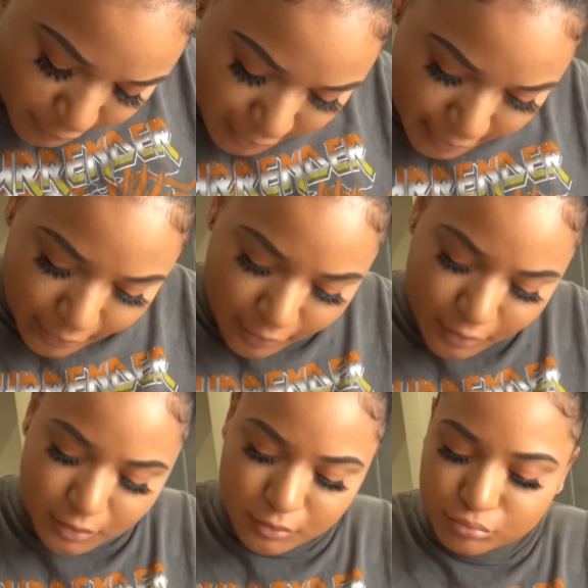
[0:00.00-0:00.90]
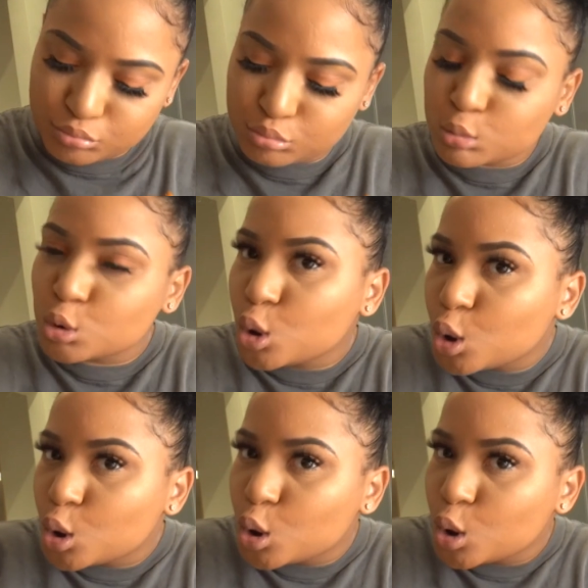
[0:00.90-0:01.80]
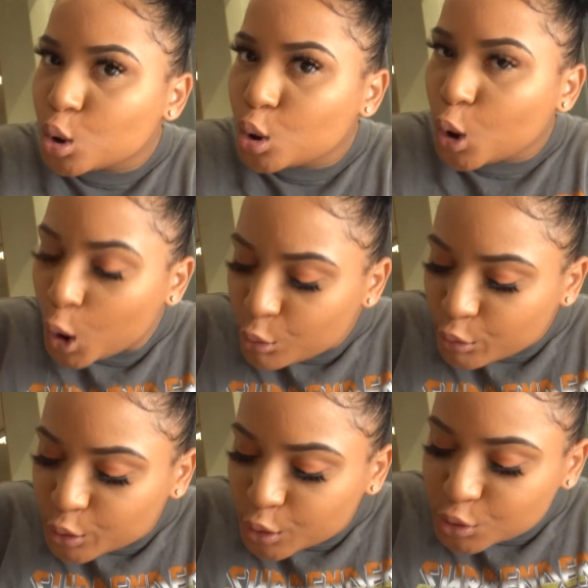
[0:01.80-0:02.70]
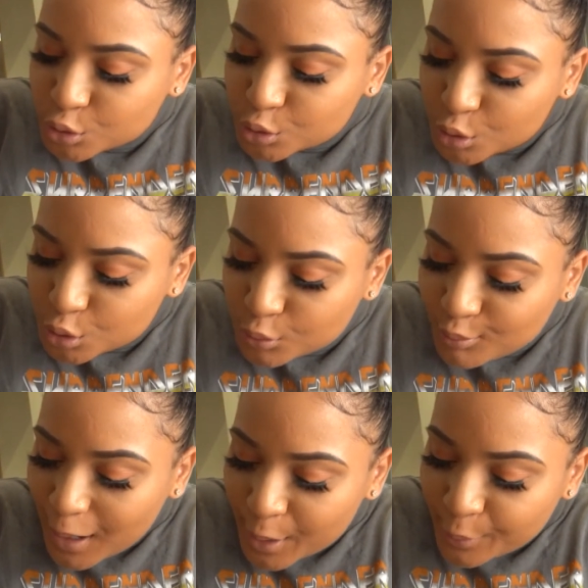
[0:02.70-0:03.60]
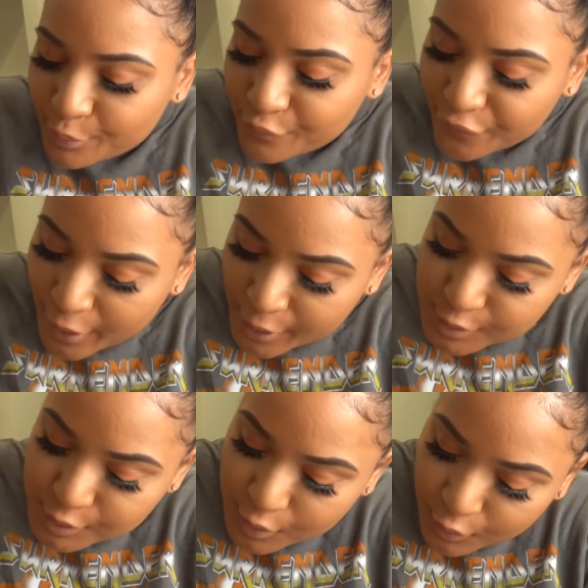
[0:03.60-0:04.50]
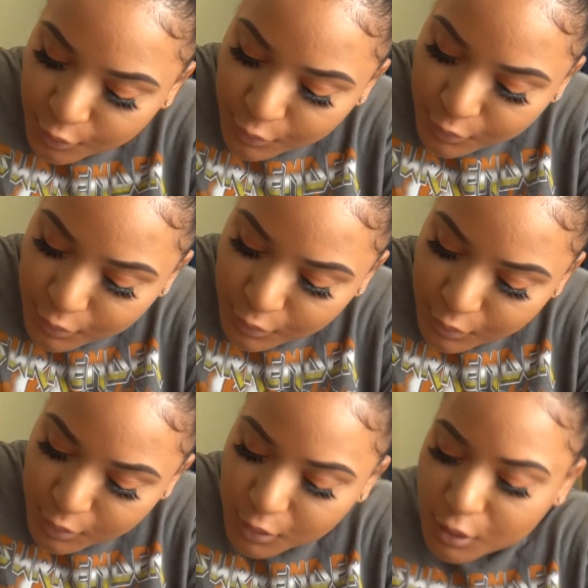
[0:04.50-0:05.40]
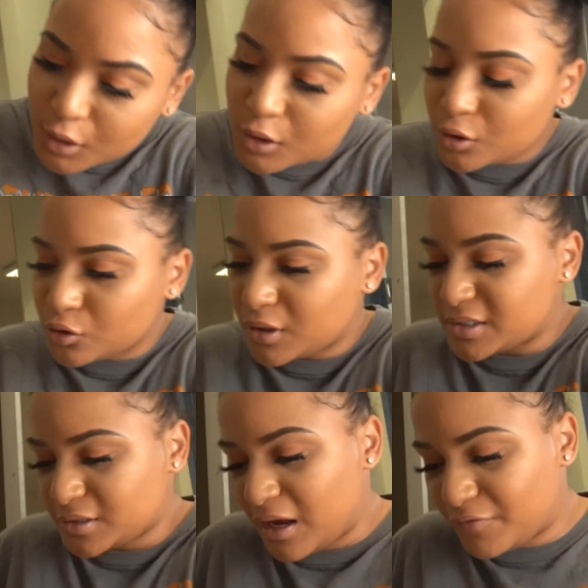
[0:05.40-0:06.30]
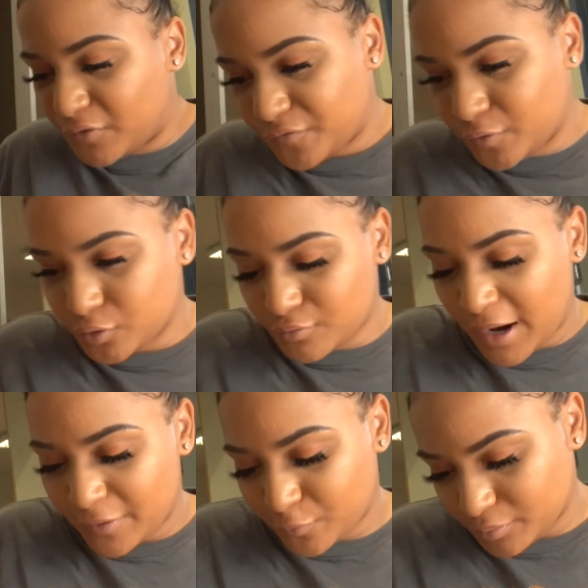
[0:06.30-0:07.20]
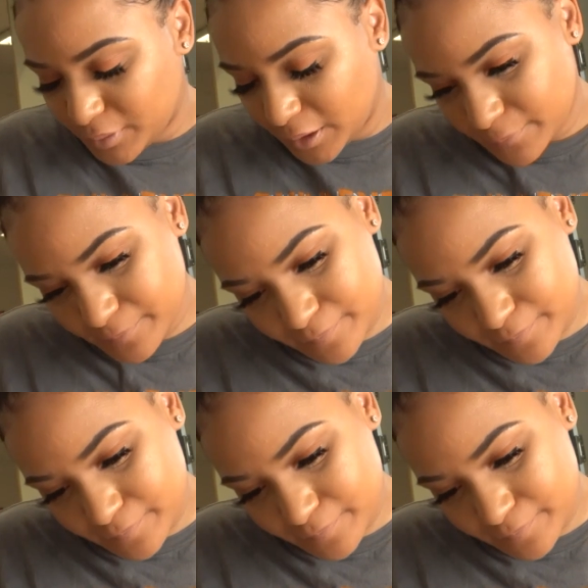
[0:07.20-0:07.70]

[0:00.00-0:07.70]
but, like, I have nothing else to do. I'm about to get them fast, so you guys are going to have to feel the wrath with me.